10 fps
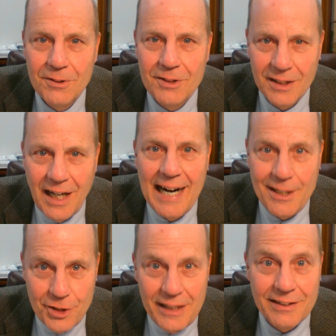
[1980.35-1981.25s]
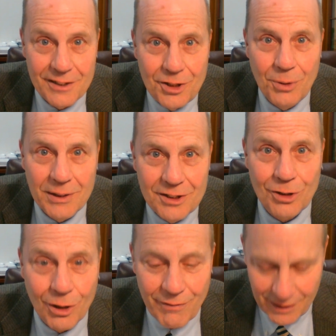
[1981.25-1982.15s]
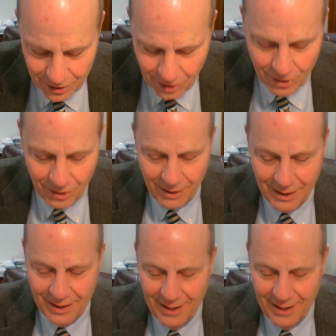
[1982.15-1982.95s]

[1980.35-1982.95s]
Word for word: denying Jesus to a servant girl.